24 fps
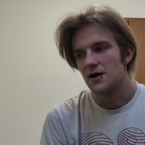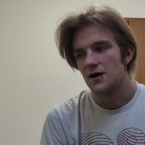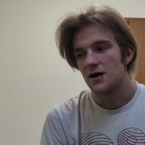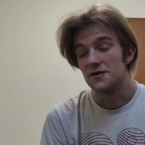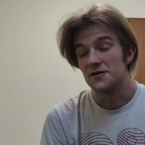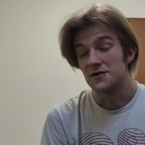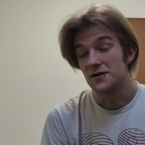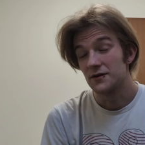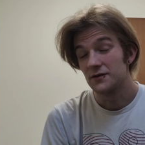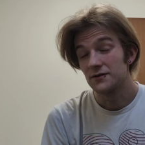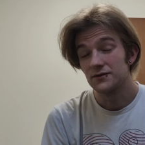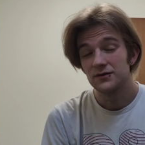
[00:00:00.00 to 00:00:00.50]

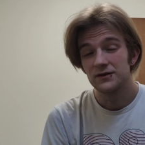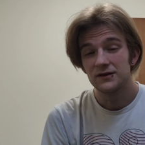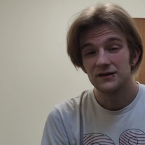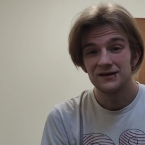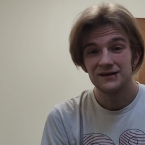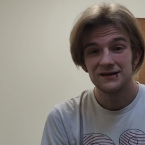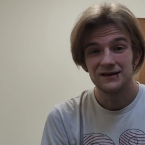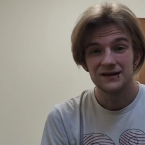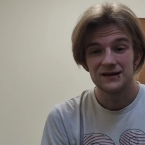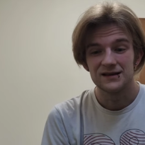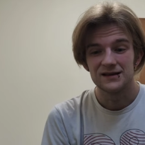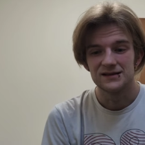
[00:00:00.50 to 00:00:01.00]
Another
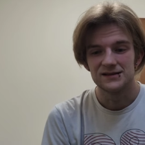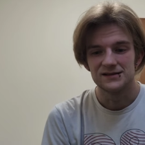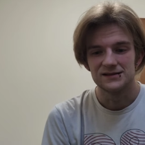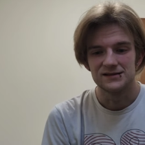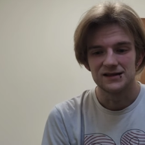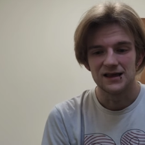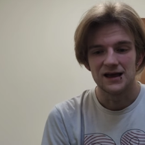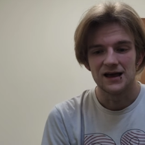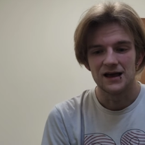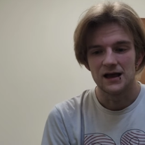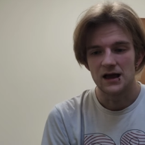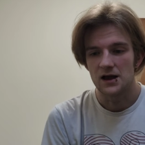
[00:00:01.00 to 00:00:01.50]
thing is
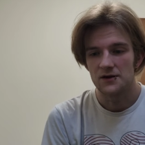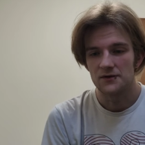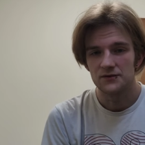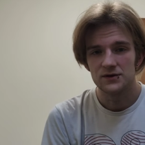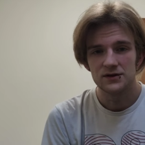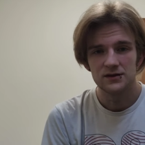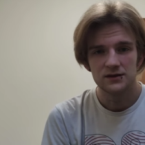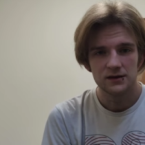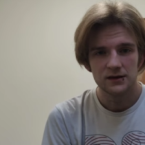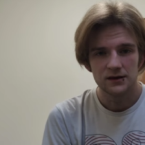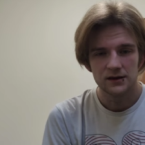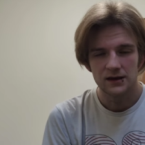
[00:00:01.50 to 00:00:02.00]
that
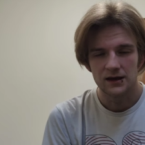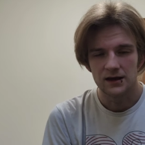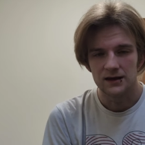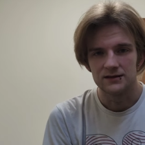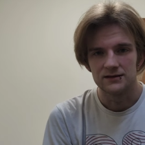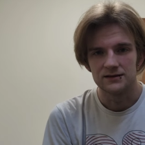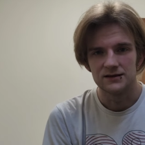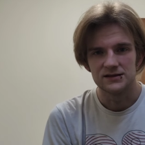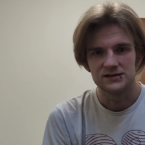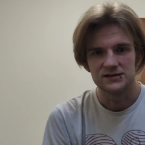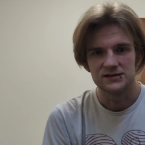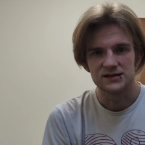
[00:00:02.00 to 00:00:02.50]
everything
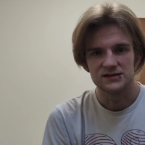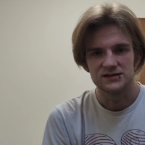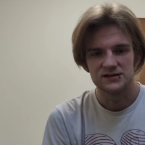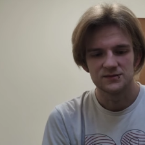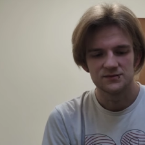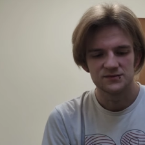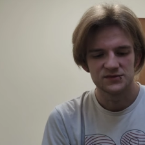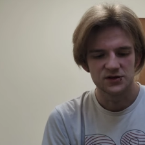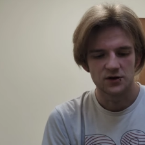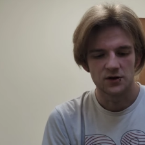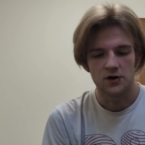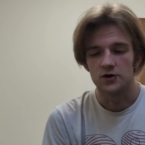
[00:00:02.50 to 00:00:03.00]
in the
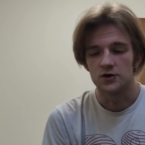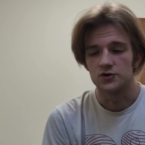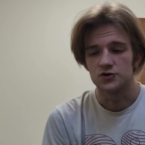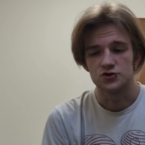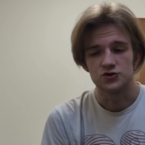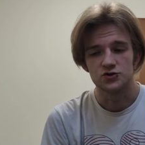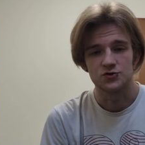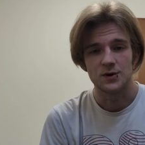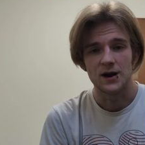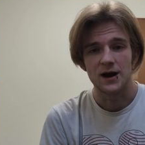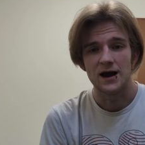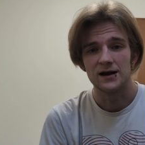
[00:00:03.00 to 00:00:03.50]
systems are
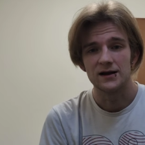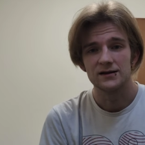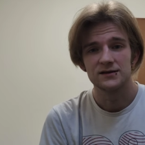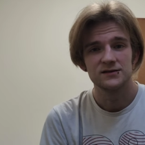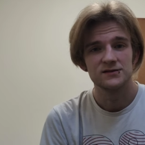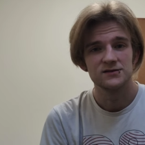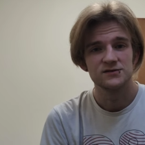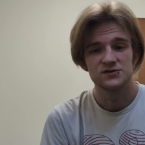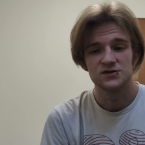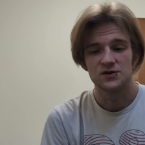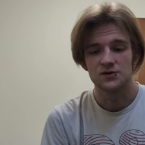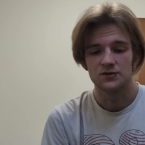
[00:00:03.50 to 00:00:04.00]

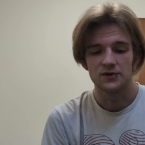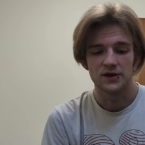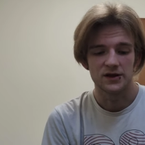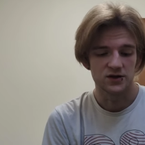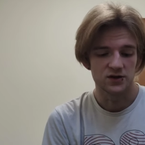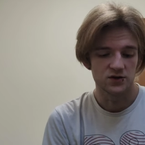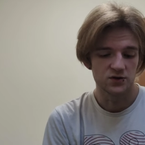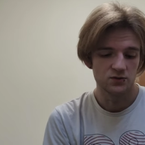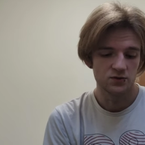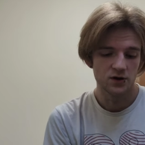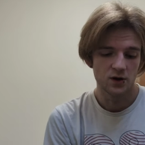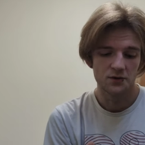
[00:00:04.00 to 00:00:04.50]
tracked, so
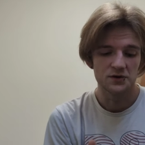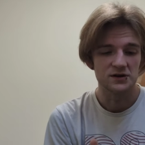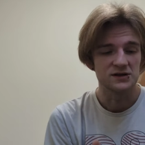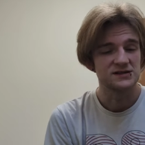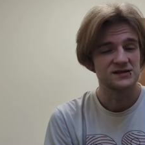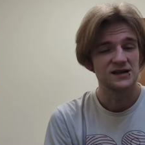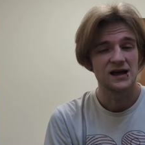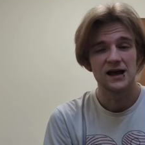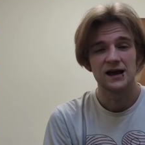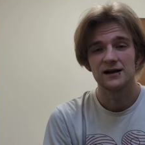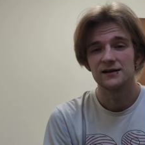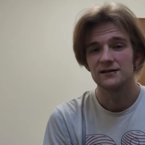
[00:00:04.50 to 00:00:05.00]
like you know
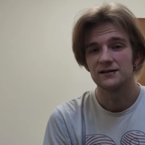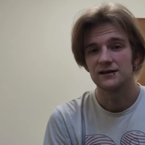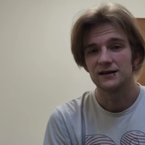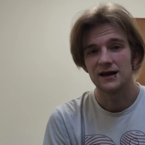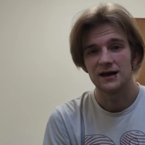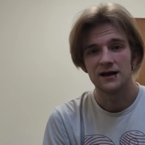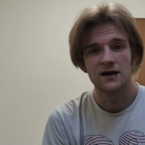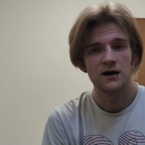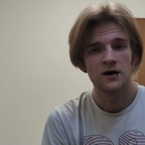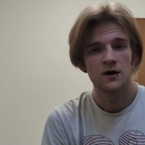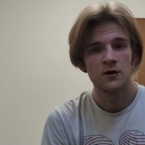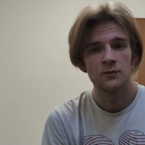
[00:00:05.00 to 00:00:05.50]
exactly
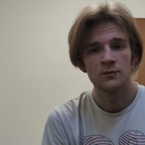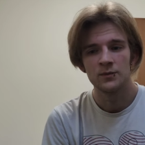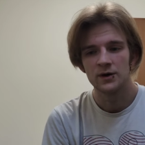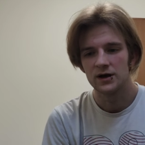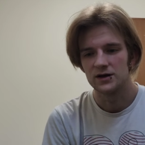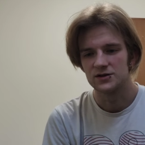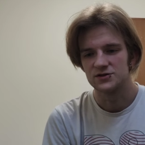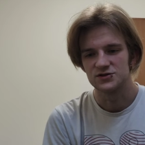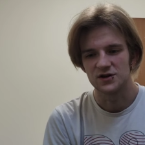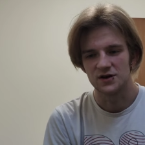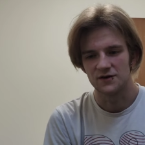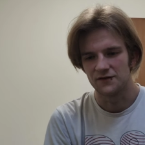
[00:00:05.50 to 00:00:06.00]
how
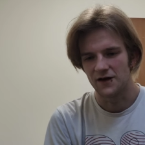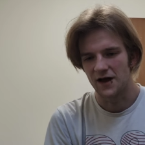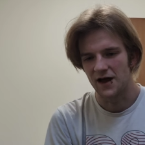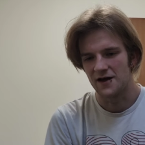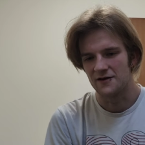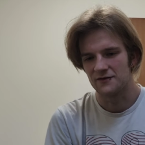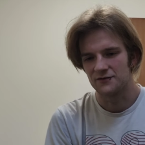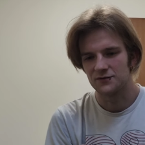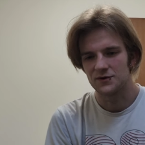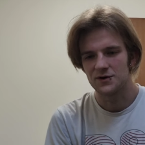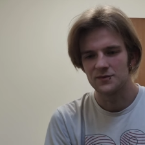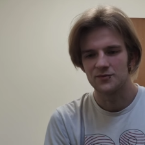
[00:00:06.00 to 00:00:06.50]
much of
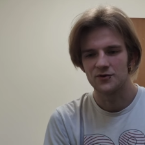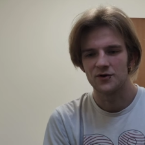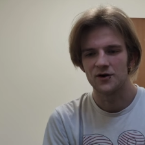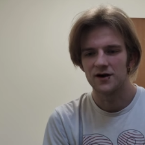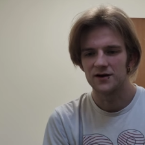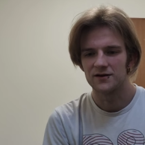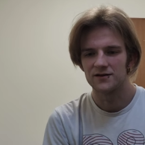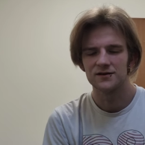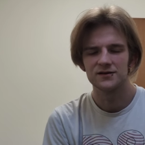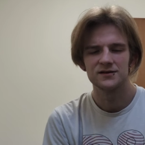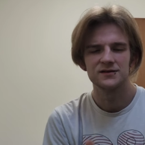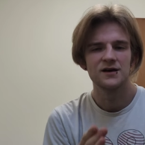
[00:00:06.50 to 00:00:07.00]
every
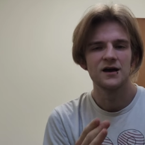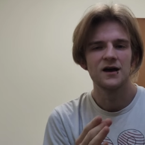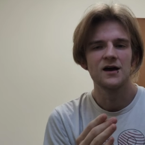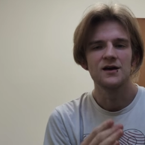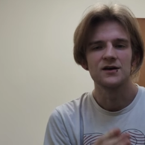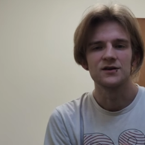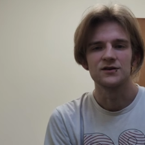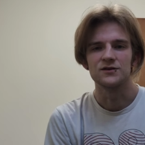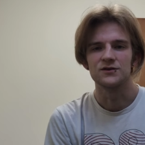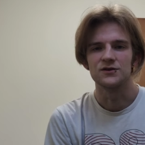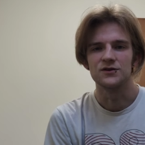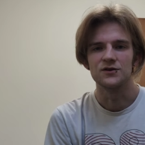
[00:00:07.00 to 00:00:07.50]
product
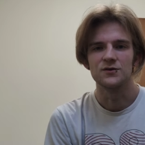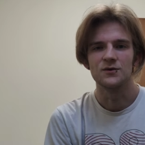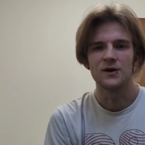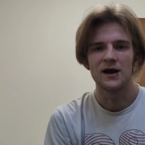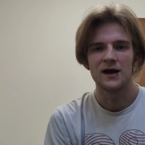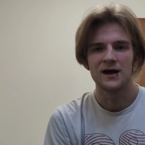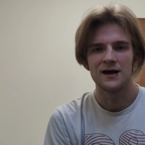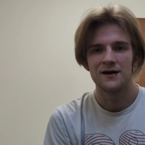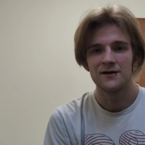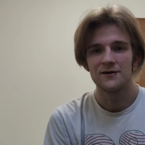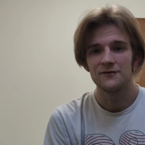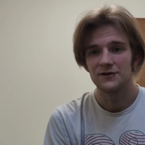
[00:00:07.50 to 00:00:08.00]
you
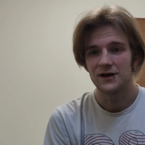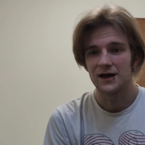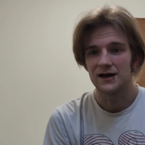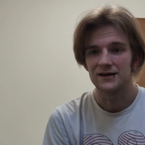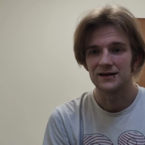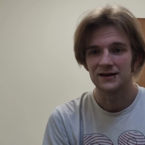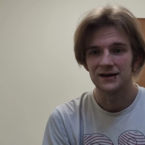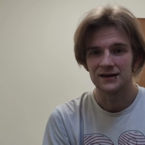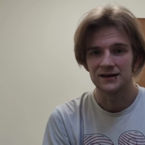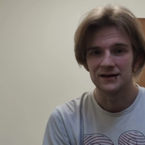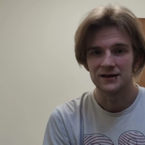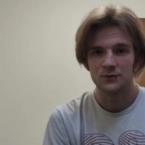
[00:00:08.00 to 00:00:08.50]
have
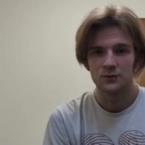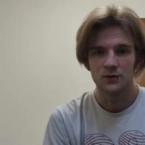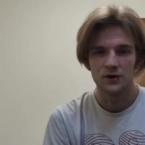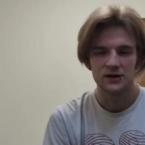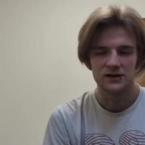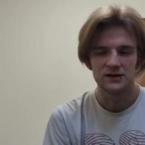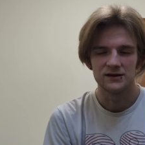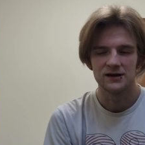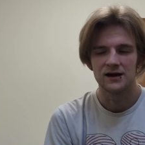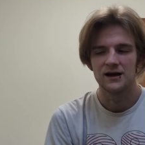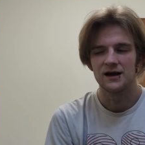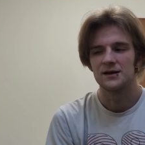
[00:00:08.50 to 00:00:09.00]
at any
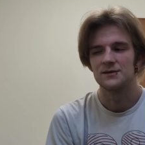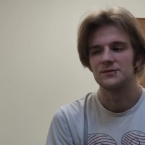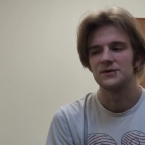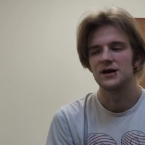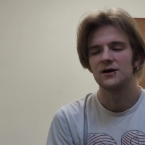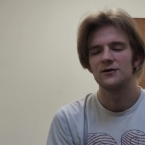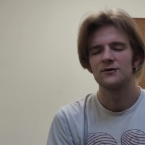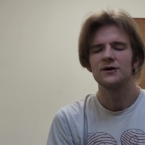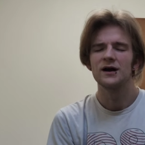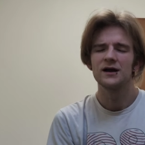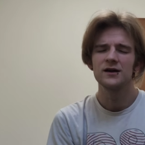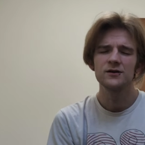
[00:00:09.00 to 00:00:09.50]
one time.
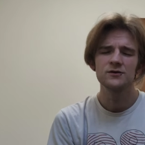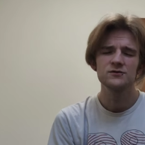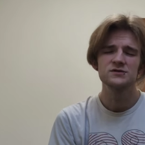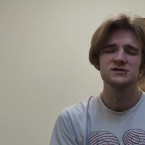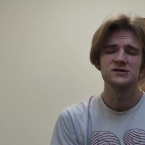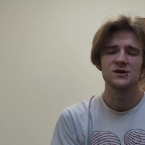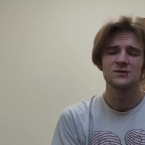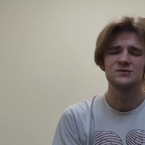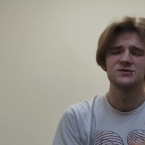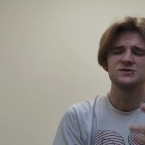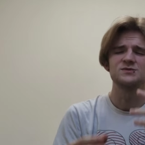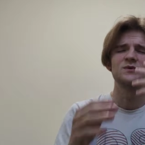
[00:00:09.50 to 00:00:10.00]
Now, I know
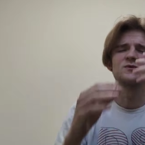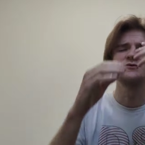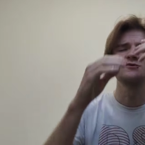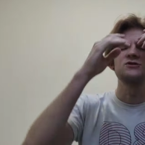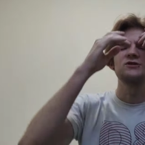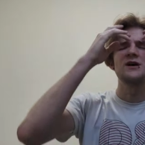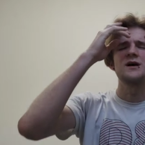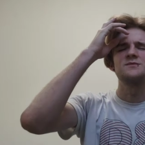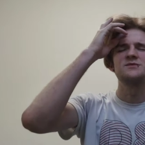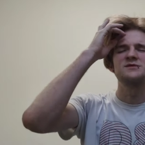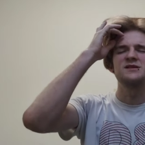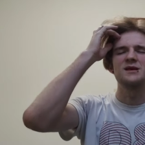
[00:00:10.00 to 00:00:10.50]
some smoke
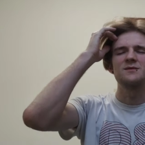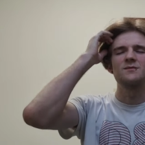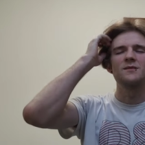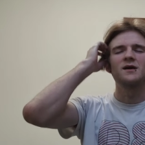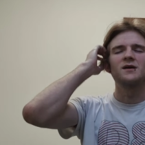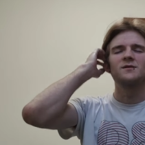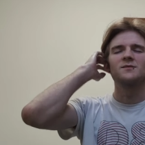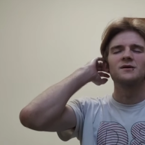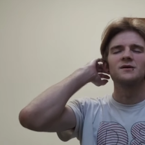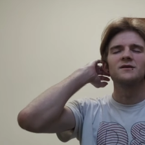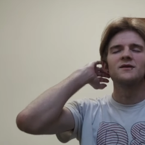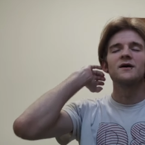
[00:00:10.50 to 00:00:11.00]
shops, they
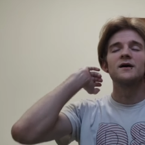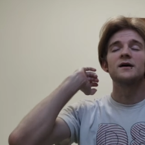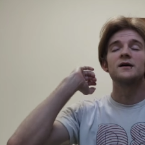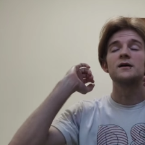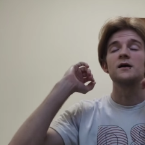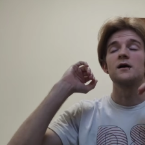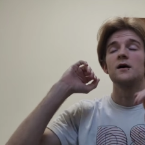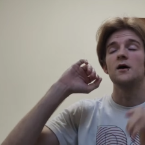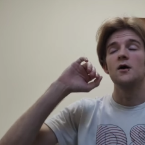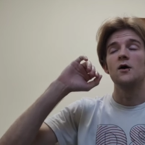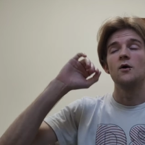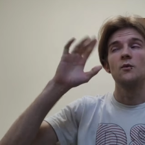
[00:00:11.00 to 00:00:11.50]
may be
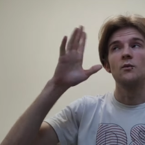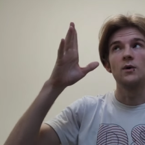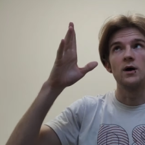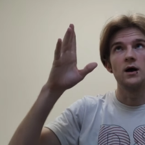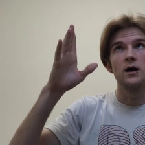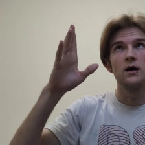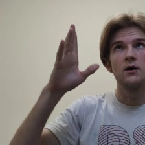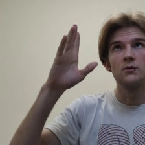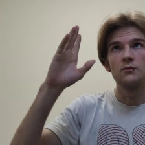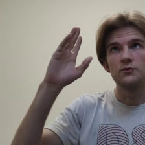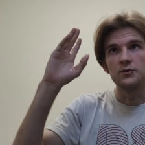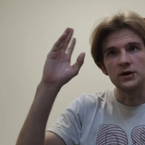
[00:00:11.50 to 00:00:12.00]
like,
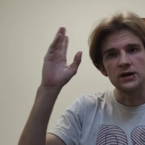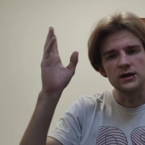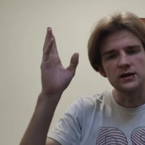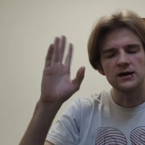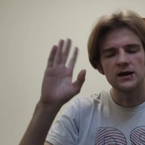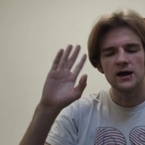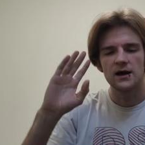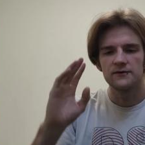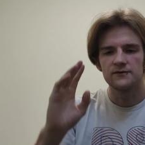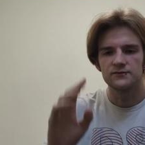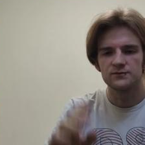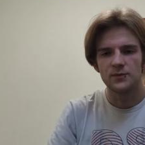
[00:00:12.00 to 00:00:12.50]
well, we
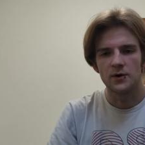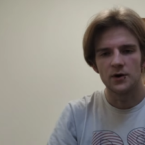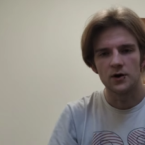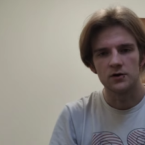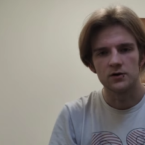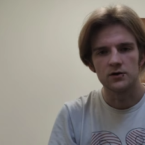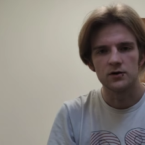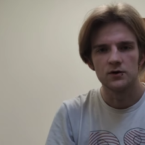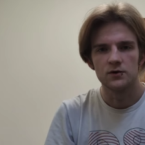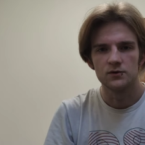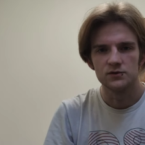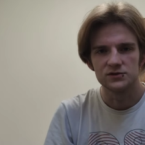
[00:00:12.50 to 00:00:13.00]
have
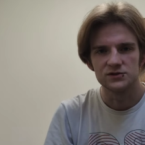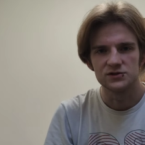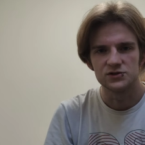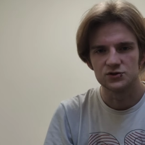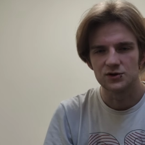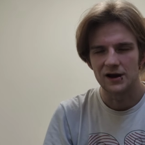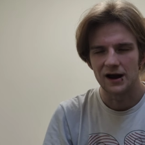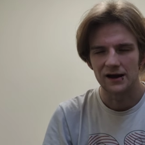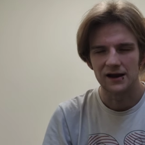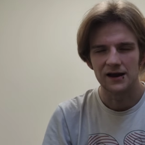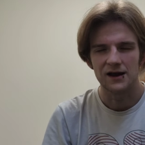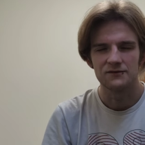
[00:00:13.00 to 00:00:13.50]
barcodes and
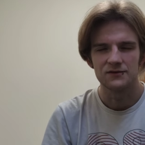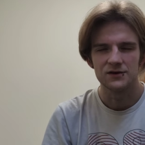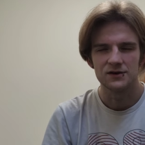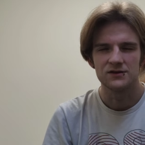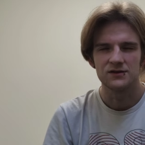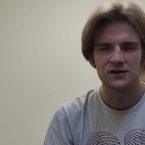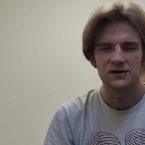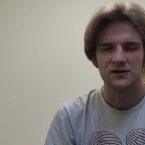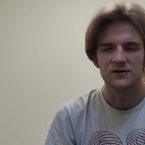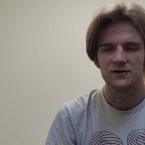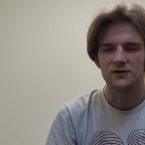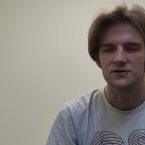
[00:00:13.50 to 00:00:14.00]
track
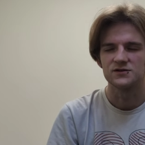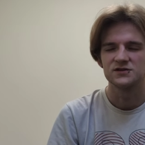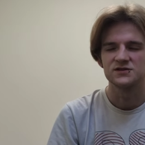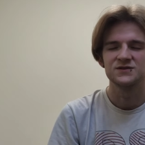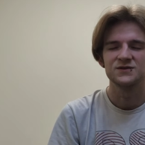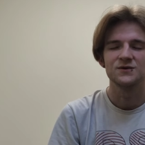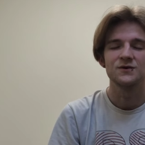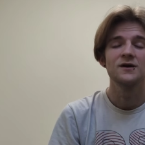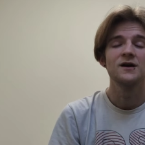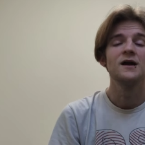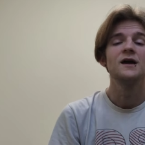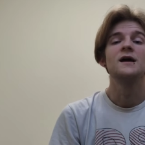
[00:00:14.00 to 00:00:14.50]
everything in our
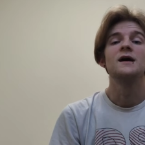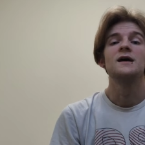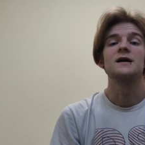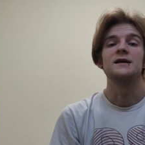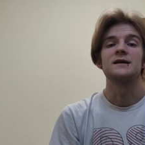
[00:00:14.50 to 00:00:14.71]
store.